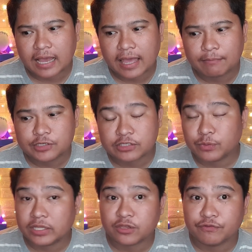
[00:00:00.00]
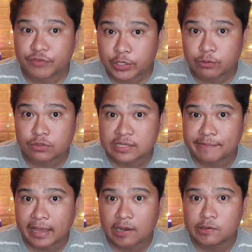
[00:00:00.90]
I'm just really confused
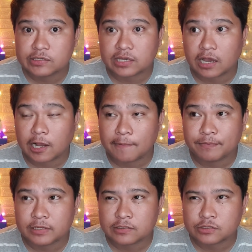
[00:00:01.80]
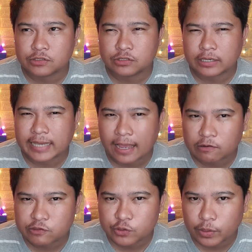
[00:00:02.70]
about the
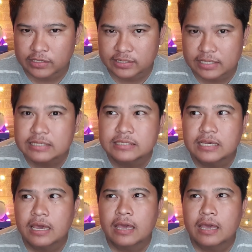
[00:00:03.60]
gown choices.